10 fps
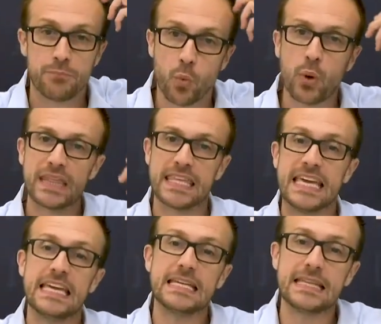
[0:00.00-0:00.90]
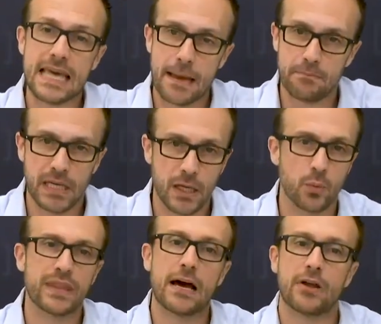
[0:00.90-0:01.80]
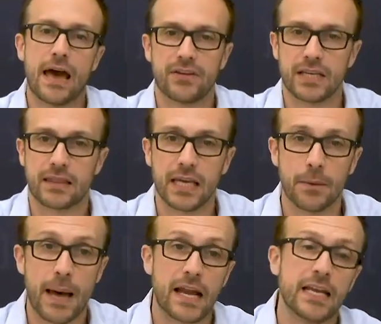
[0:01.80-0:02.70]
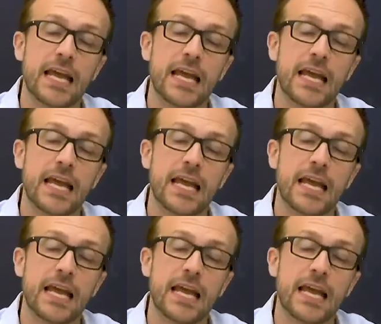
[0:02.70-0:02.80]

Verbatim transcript: within that meeting without having to think about it.